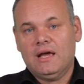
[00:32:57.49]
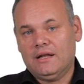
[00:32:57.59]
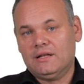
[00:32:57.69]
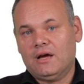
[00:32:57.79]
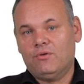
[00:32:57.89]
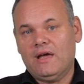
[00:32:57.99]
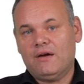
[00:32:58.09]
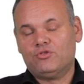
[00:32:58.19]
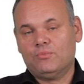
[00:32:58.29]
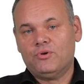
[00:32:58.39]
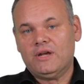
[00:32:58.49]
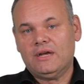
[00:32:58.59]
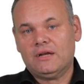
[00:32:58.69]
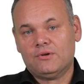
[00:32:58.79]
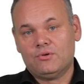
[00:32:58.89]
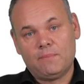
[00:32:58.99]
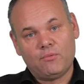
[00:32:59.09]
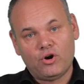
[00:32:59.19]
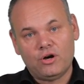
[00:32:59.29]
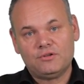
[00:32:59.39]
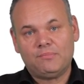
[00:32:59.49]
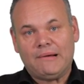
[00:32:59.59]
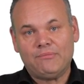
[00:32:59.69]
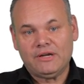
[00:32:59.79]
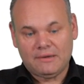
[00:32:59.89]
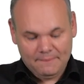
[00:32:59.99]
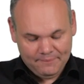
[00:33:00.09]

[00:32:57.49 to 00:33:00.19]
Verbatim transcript: And now we have to bring it to the broad public.